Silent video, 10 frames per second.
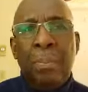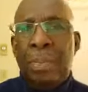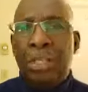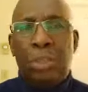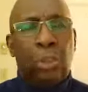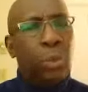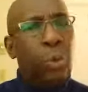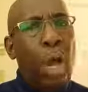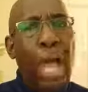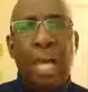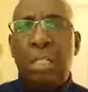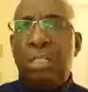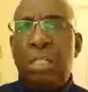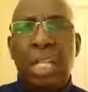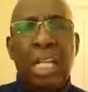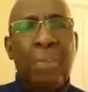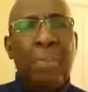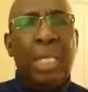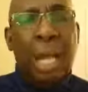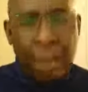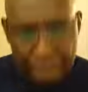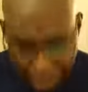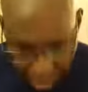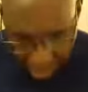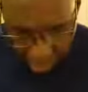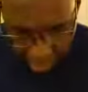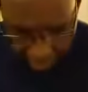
but the trials hit me, I buckle